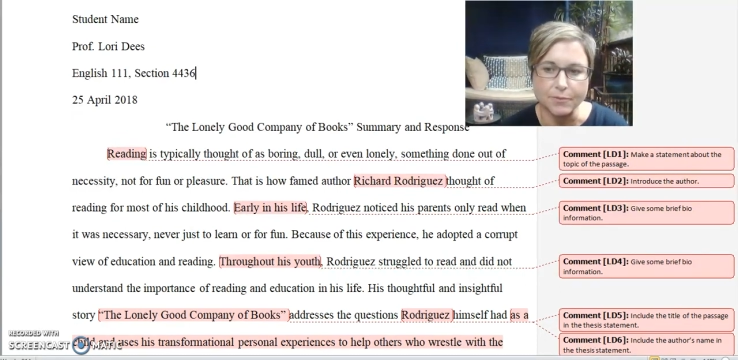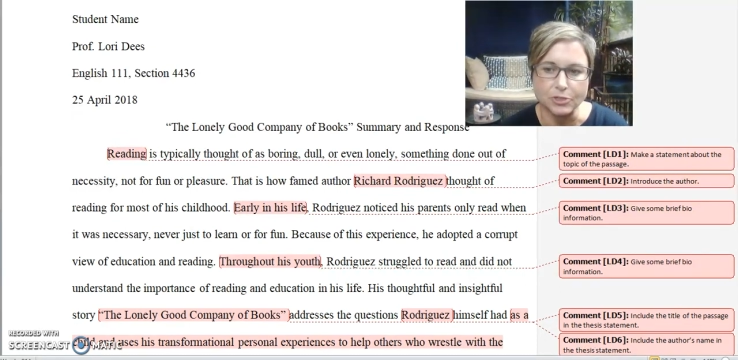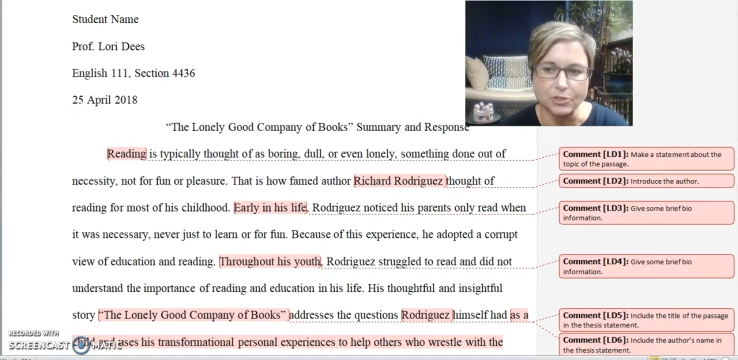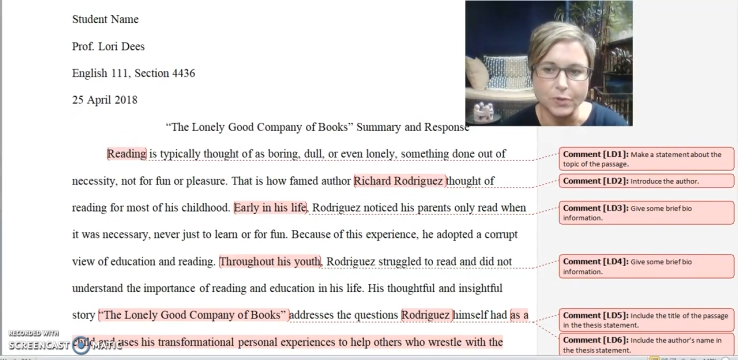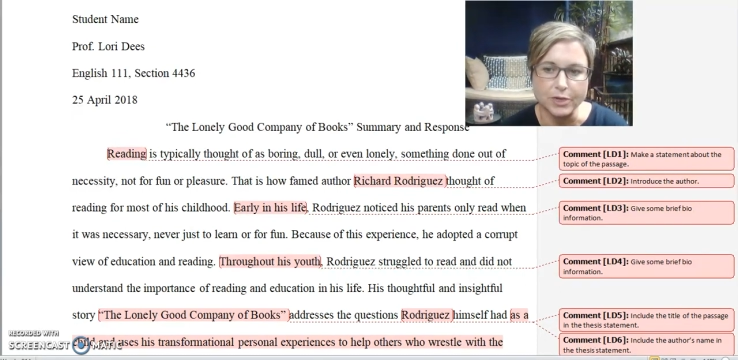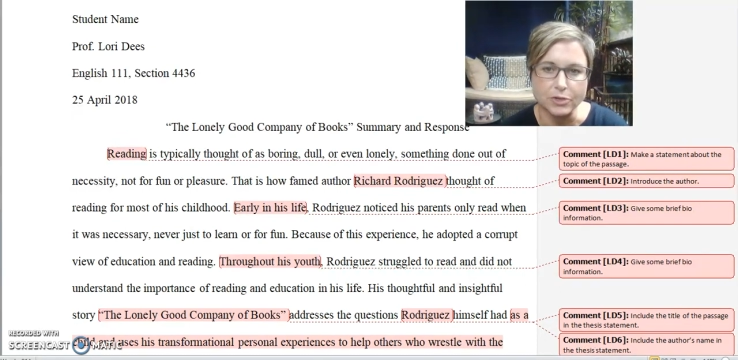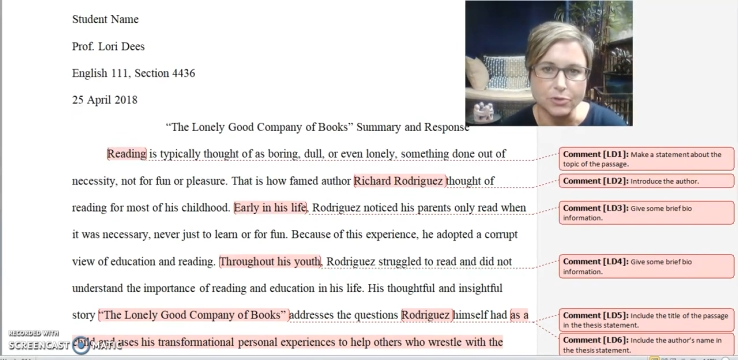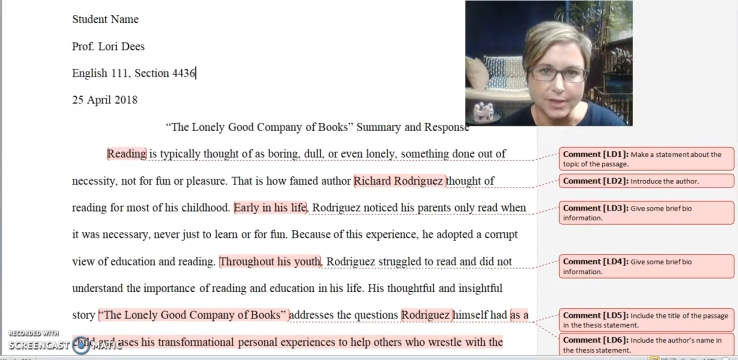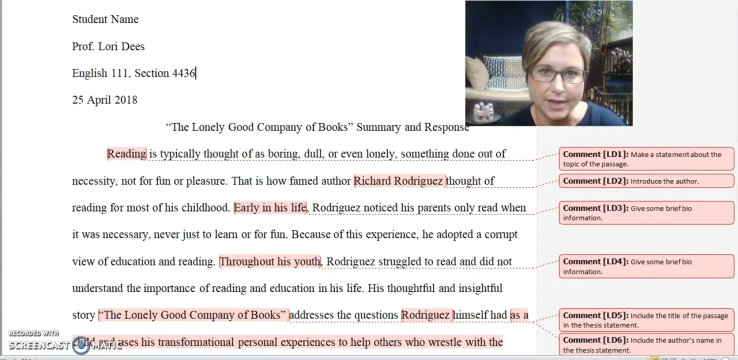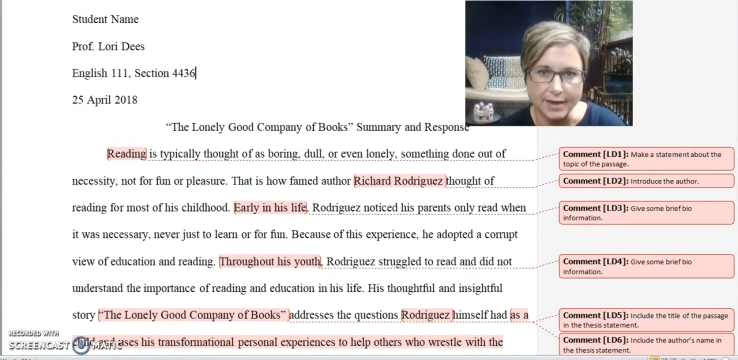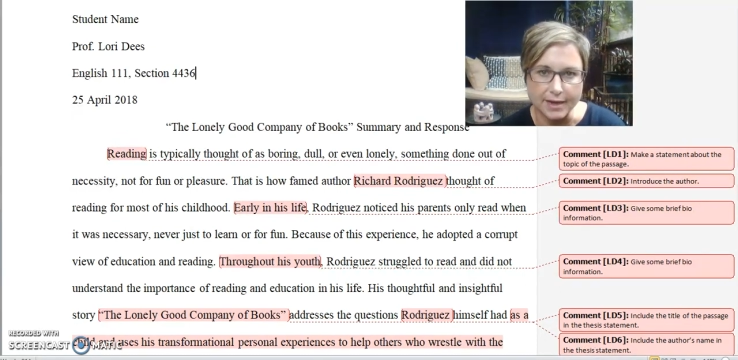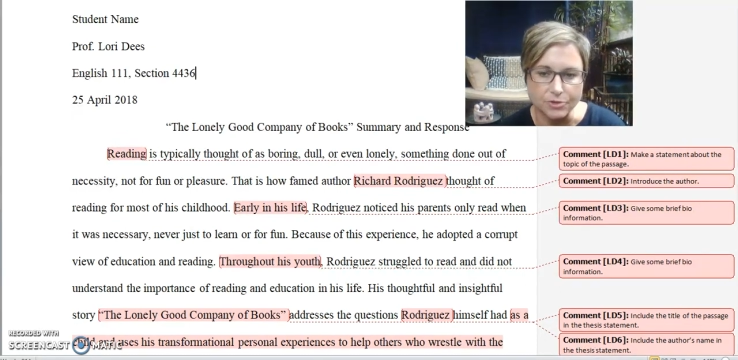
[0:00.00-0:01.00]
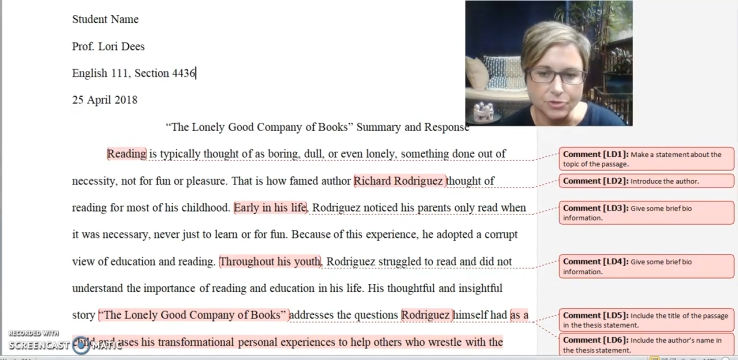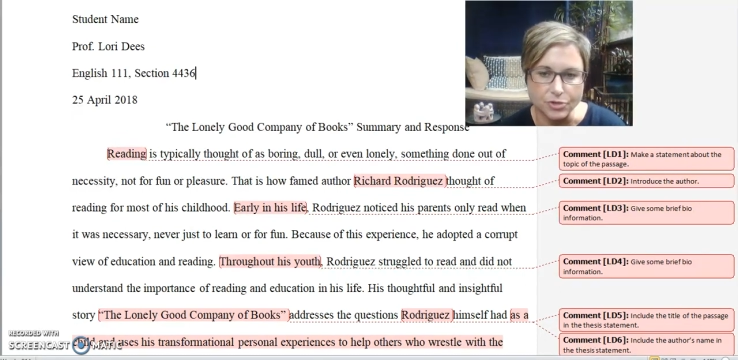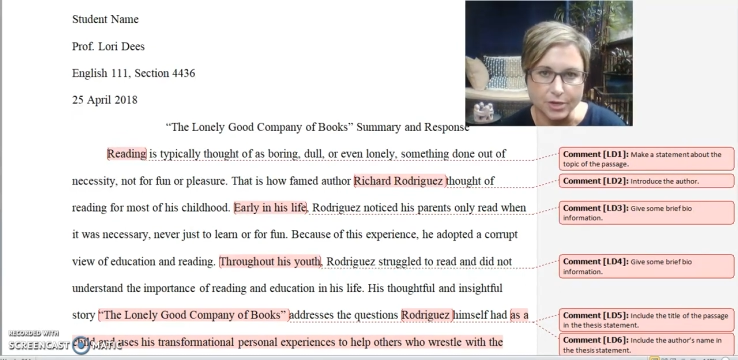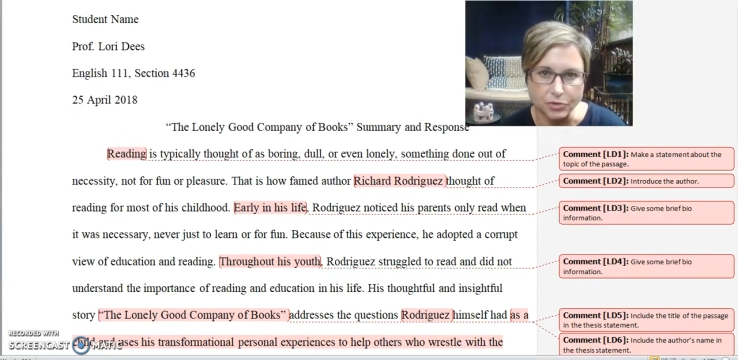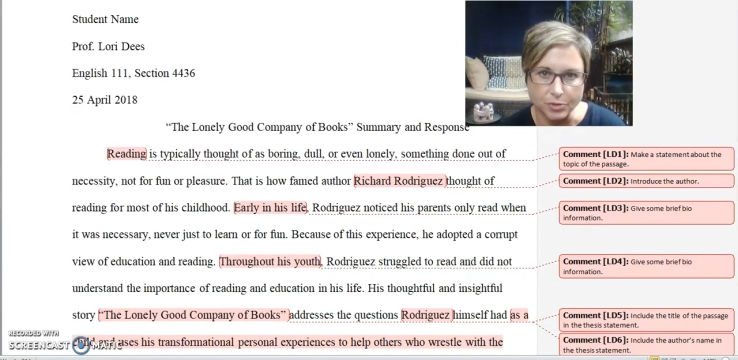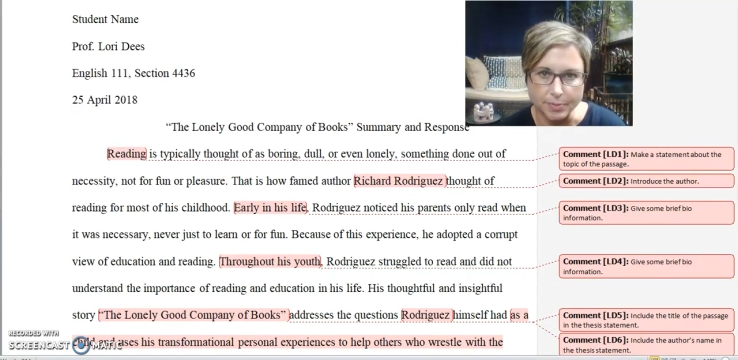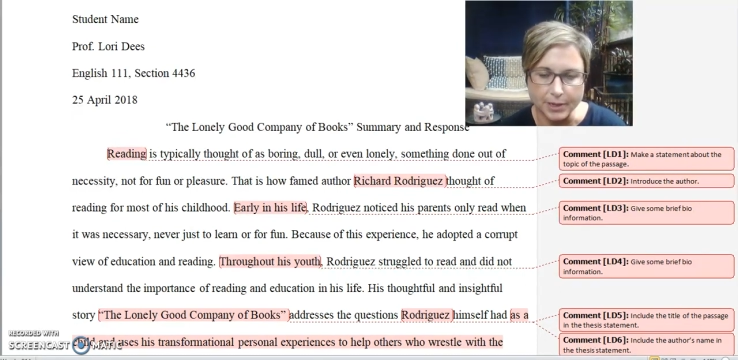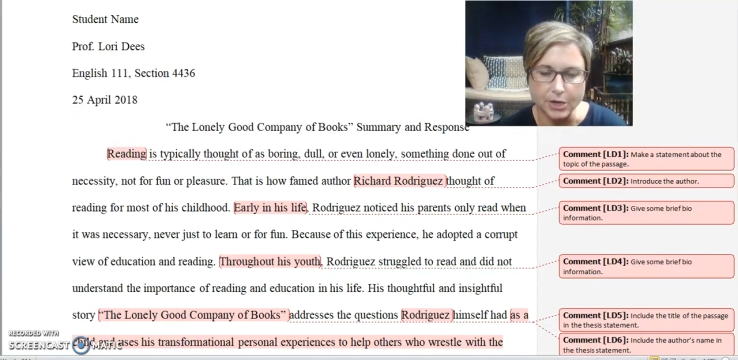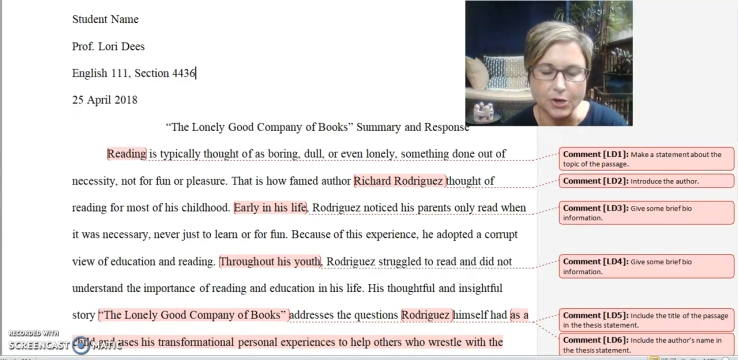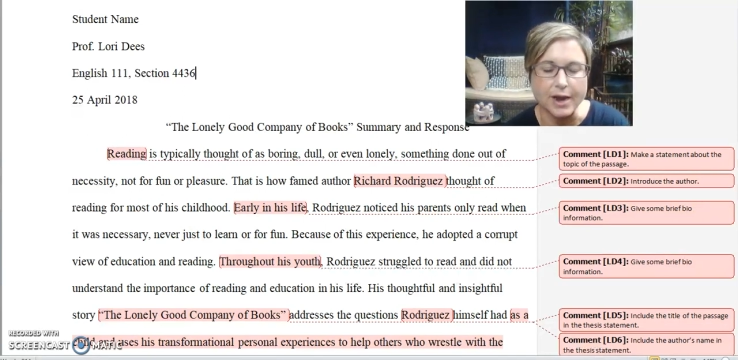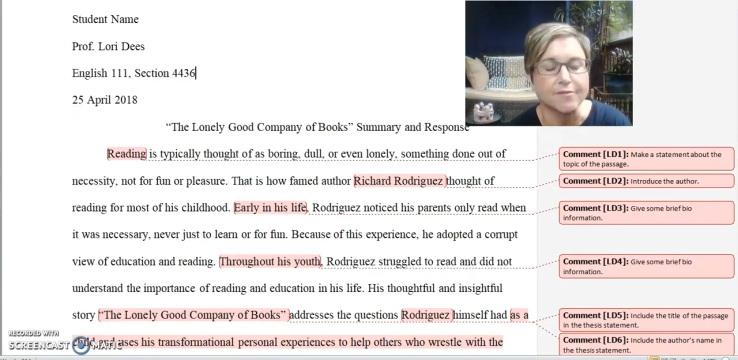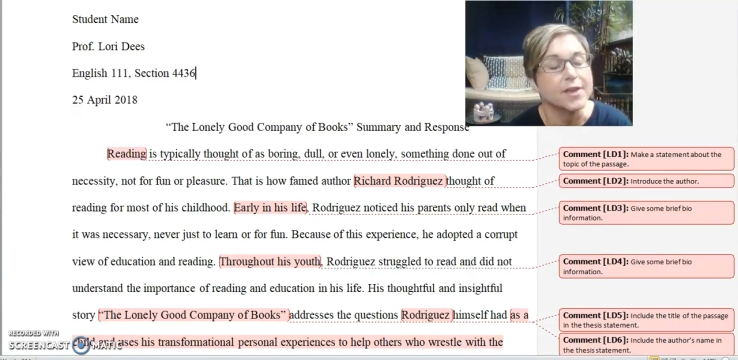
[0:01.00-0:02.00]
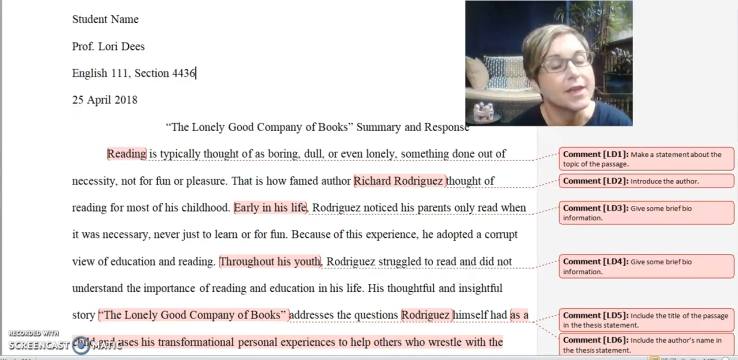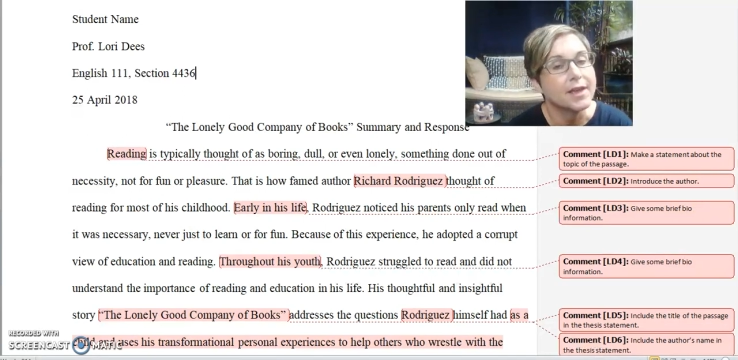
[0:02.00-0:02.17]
what you want to do in that introductory paragraph